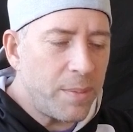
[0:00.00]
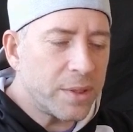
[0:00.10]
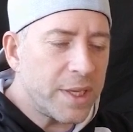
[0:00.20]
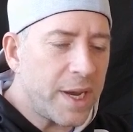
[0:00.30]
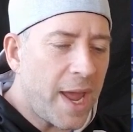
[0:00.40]

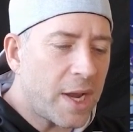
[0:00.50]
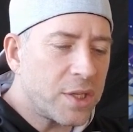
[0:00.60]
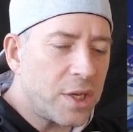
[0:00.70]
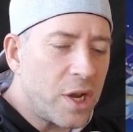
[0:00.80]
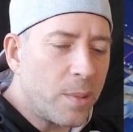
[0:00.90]
didn't
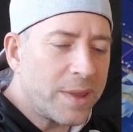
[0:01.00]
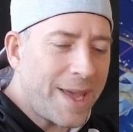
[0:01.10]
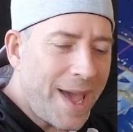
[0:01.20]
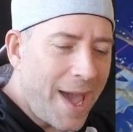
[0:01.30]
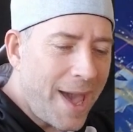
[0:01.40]
actually know what
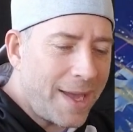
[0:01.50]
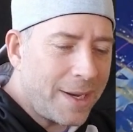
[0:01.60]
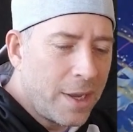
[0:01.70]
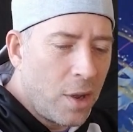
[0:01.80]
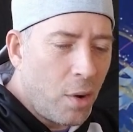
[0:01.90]
they
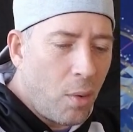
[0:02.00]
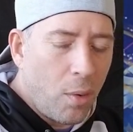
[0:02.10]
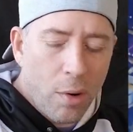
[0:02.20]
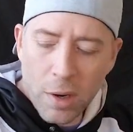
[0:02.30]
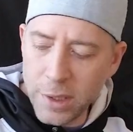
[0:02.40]
had,
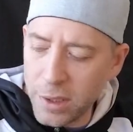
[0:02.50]
or they